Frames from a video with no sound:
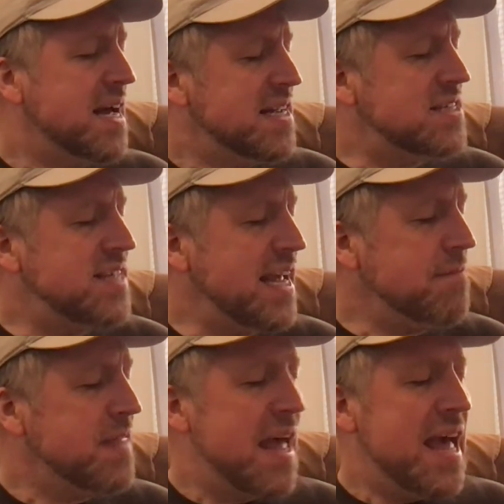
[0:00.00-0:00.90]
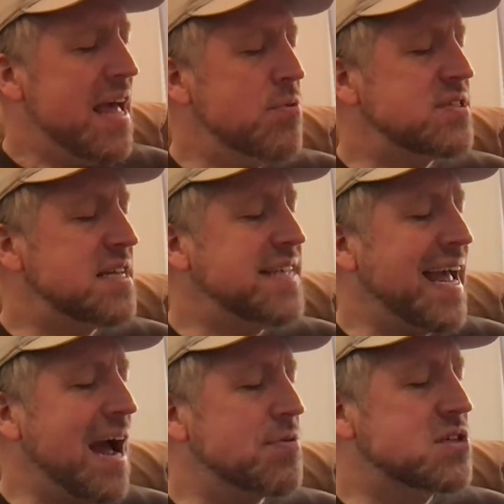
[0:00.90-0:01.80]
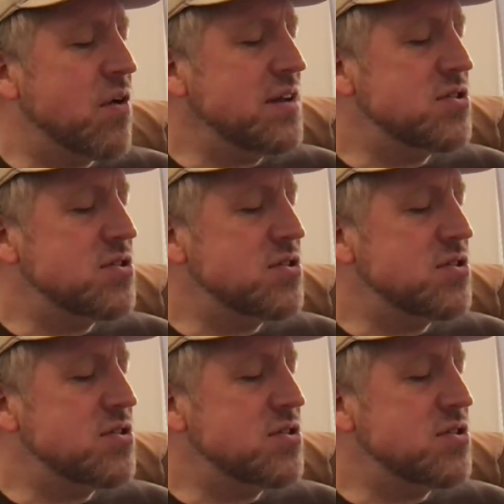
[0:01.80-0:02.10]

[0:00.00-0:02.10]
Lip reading: You see, it was the day I was going